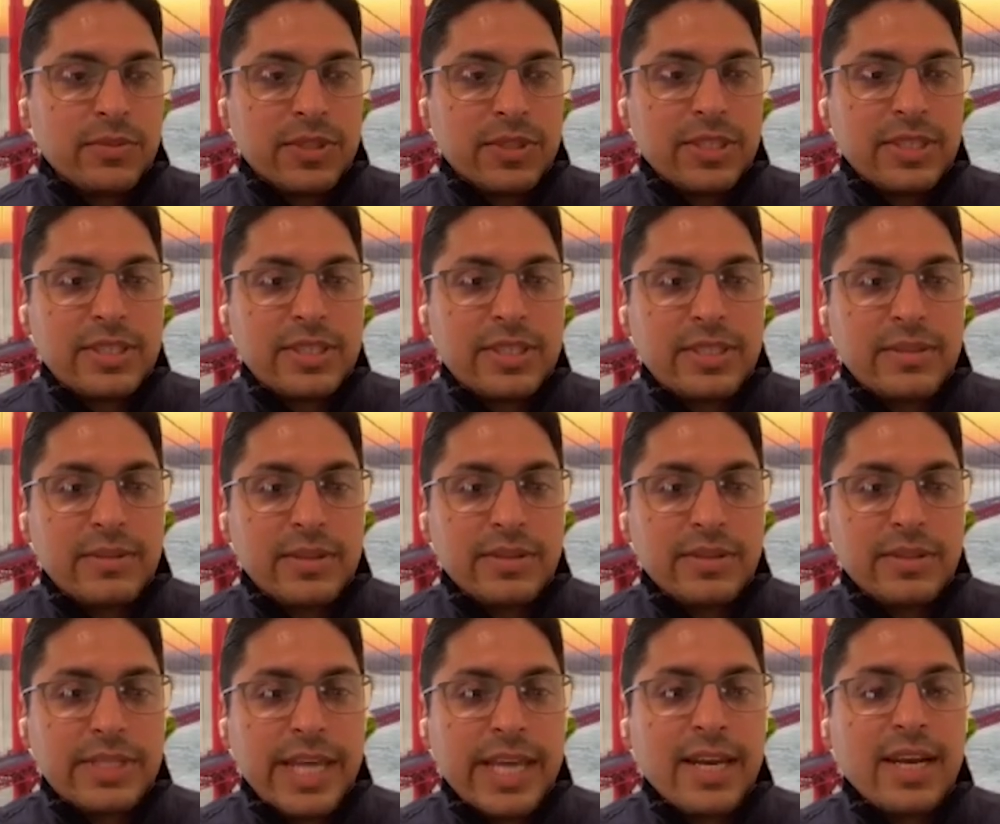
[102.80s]
the
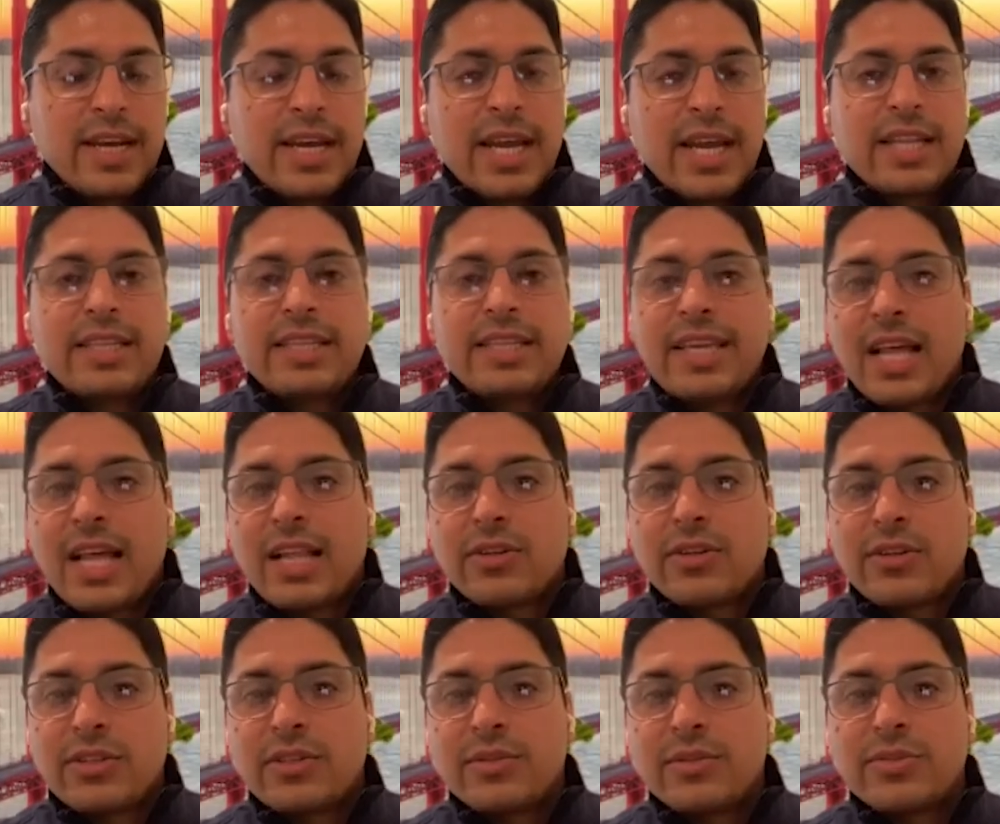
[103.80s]
data and the
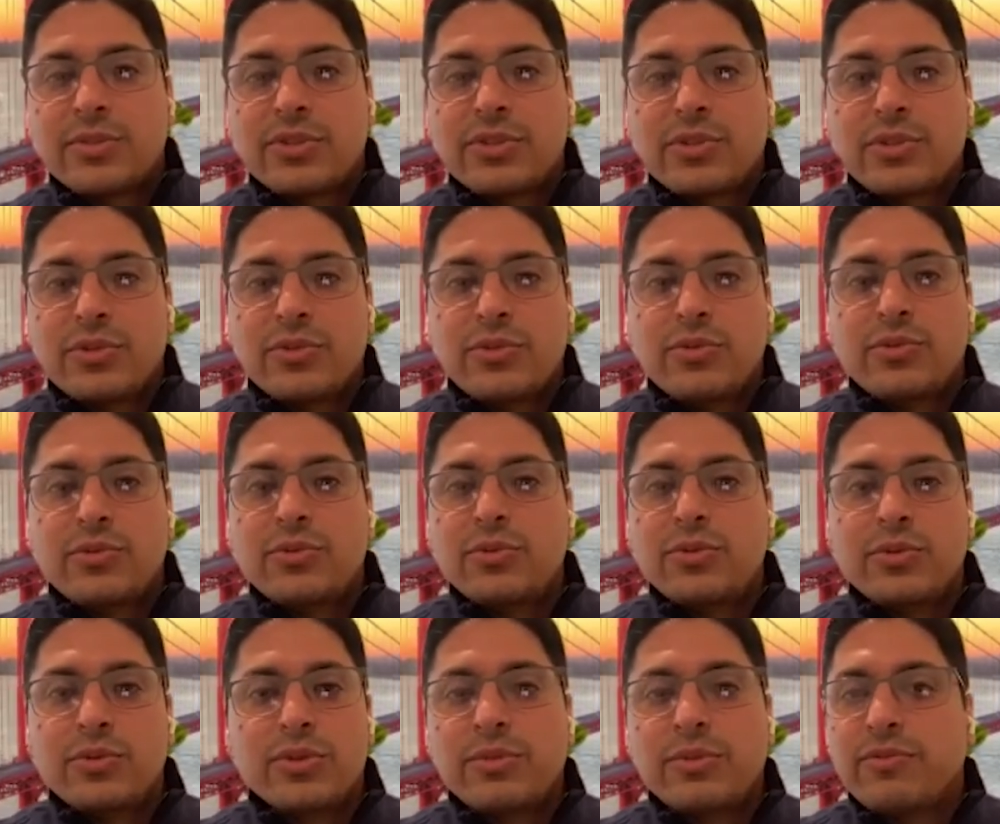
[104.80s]
algorithms to
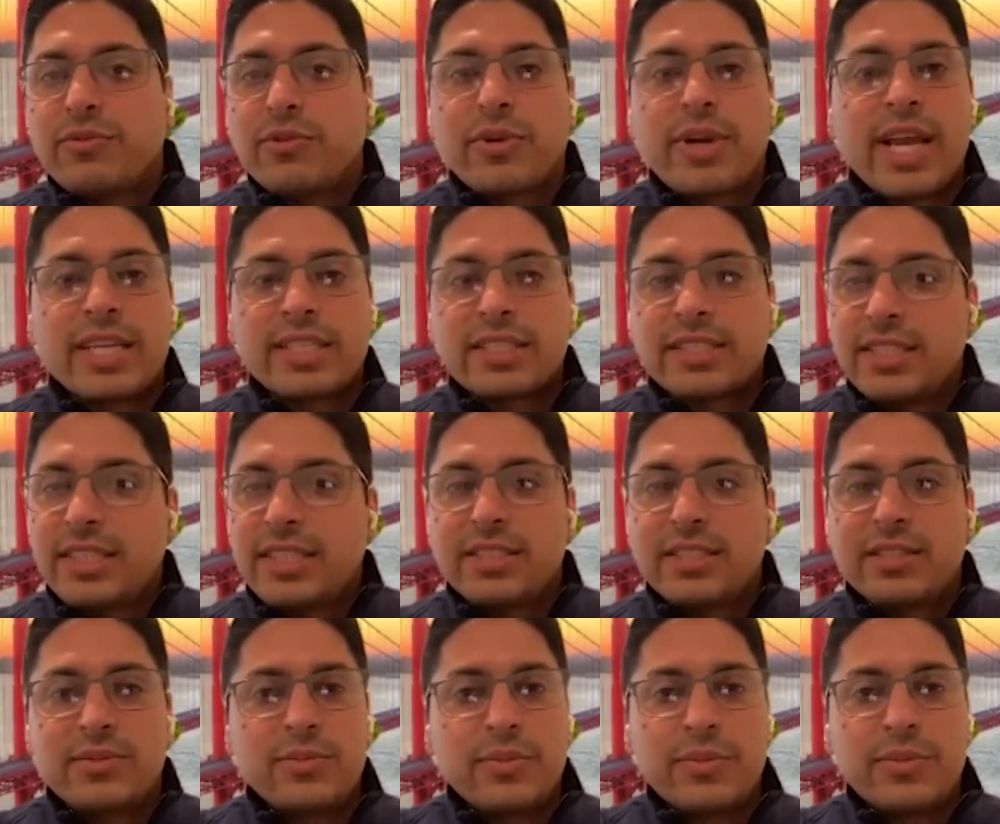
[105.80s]
do some
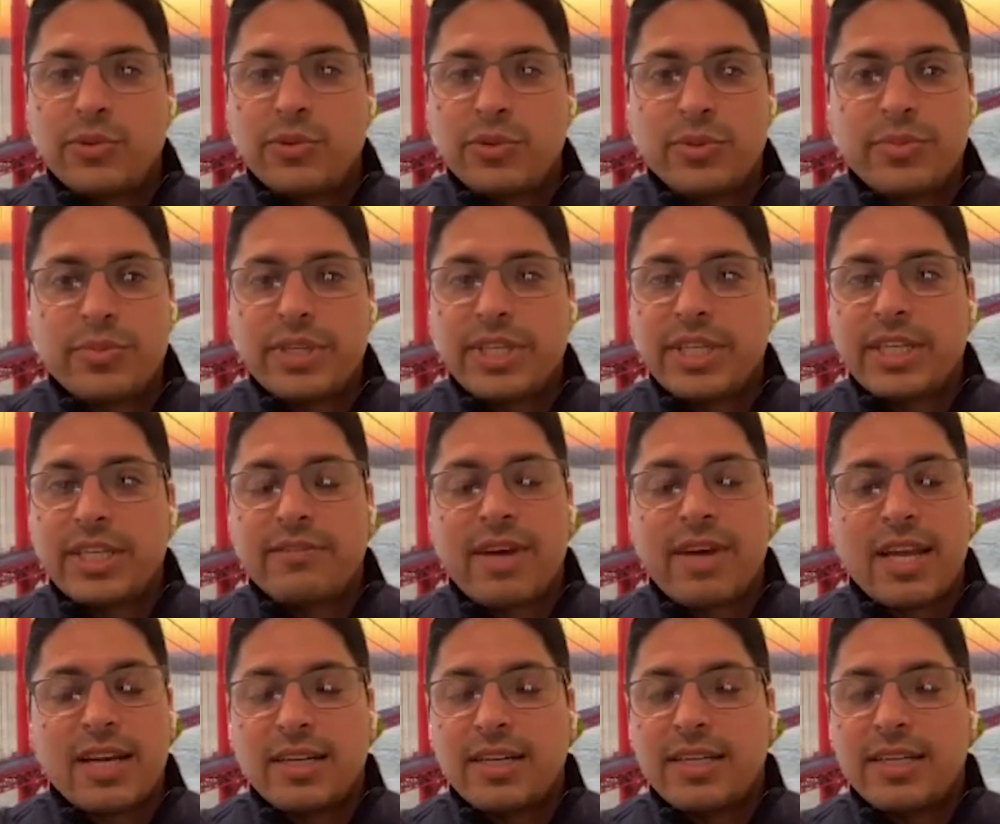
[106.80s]
forecasting, do some predictive
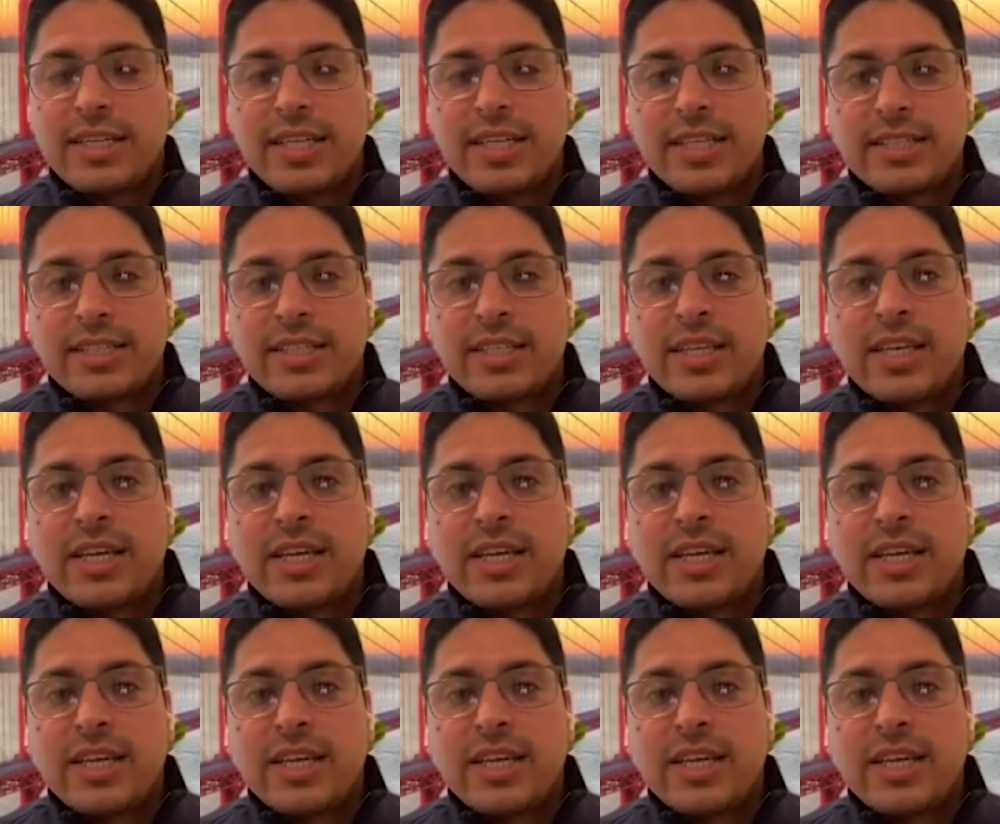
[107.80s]
analytics,